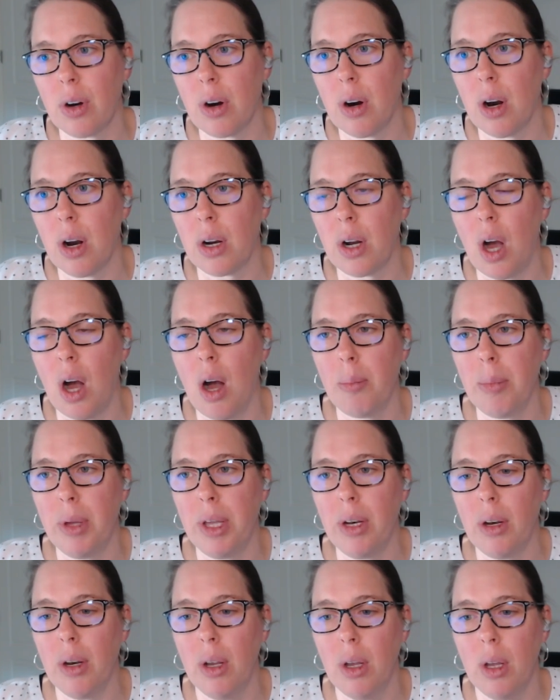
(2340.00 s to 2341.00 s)
are a
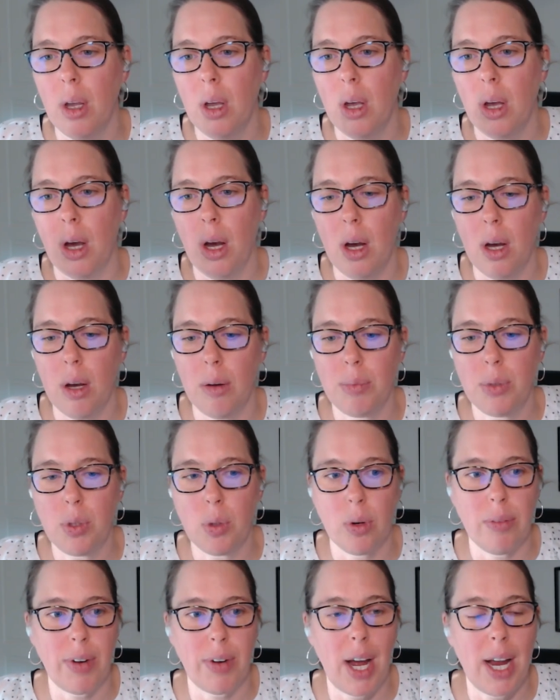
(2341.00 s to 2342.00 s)
common
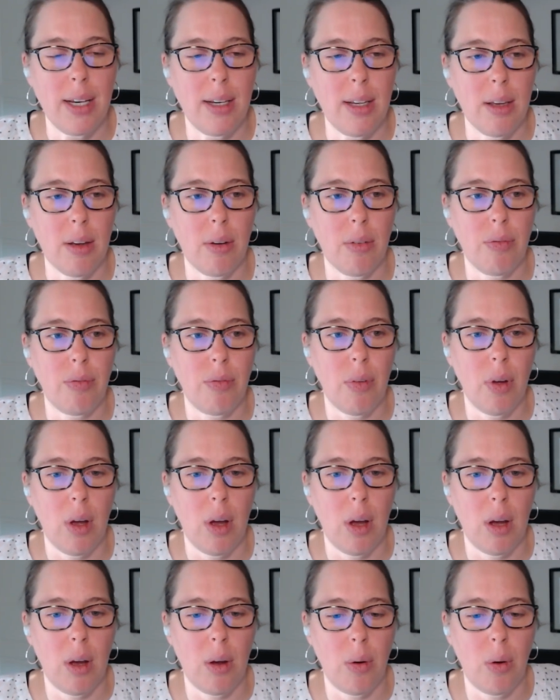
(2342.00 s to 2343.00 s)
sort of idea
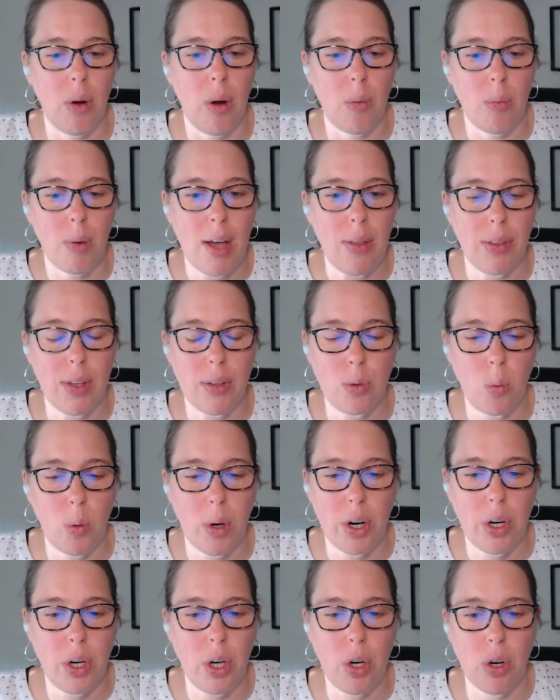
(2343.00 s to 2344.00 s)
around this,
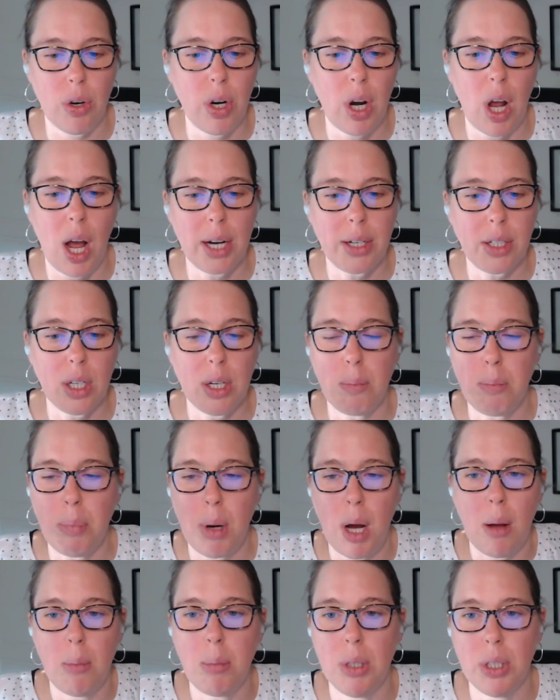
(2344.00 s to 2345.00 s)
where you're not going to
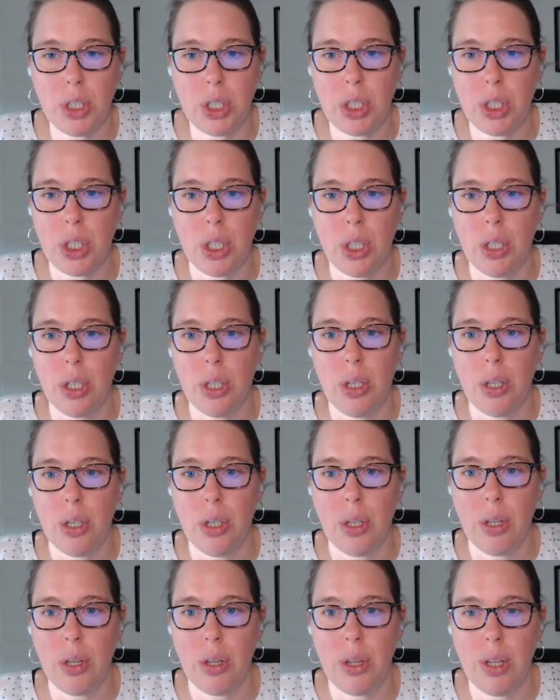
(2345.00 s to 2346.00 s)
publish
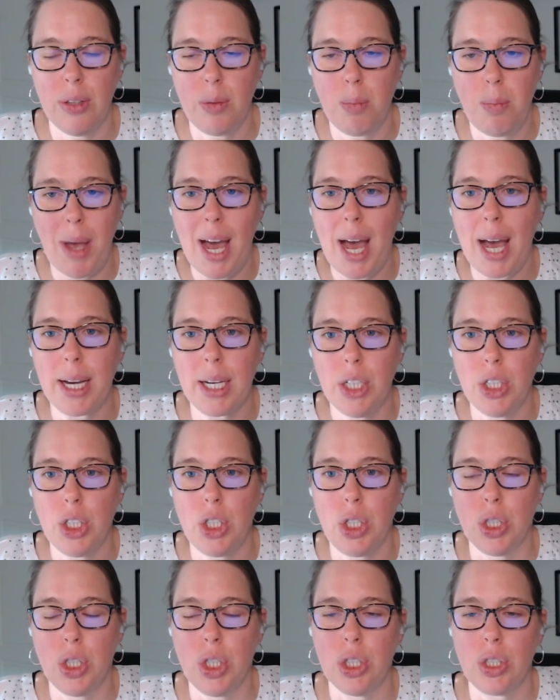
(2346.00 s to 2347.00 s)
this
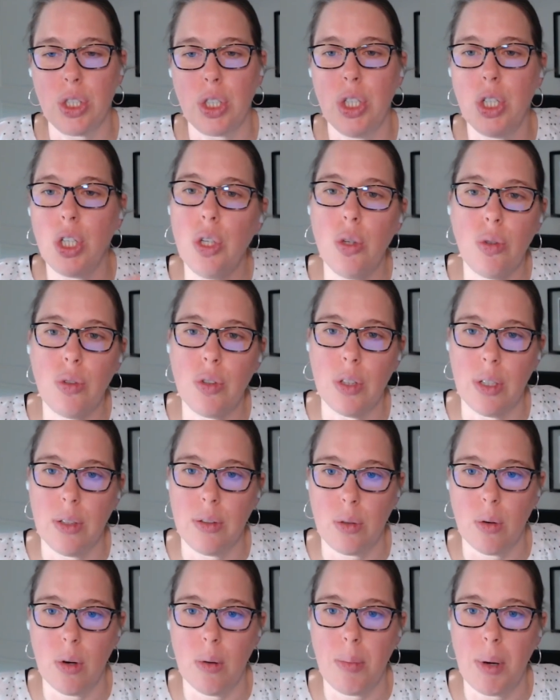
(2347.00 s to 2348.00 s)
package, you're just going to use it
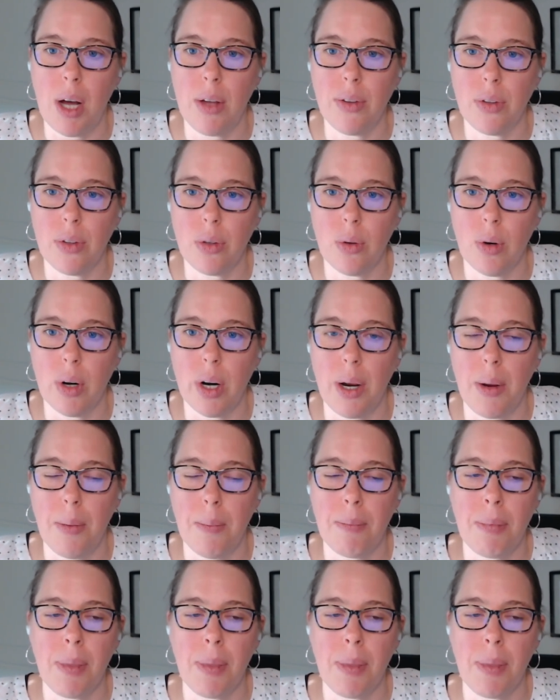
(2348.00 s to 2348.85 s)
as a repository.